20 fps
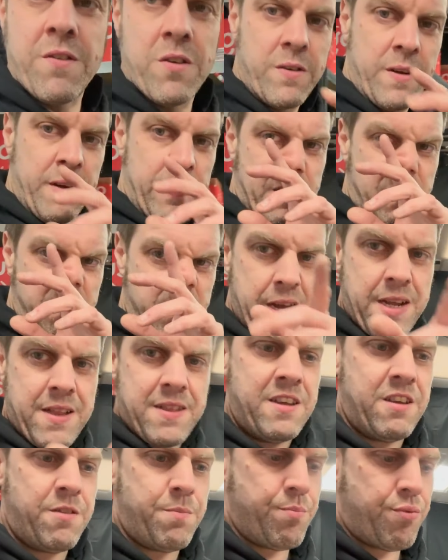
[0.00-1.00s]
done is I've made
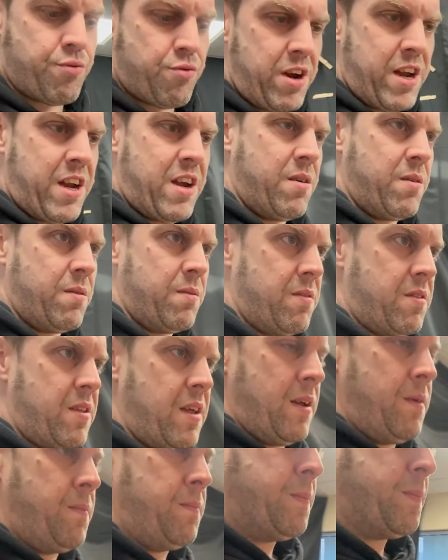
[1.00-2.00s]
this brick
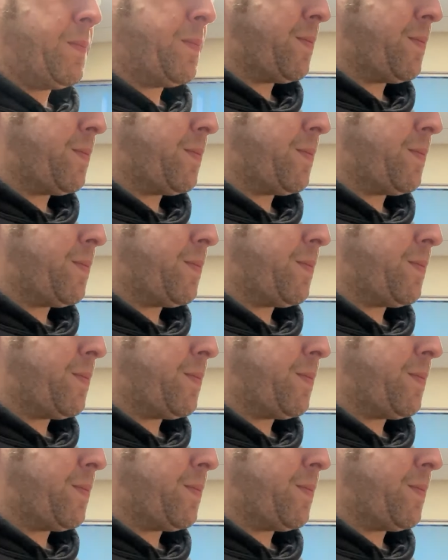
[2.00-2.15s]
thing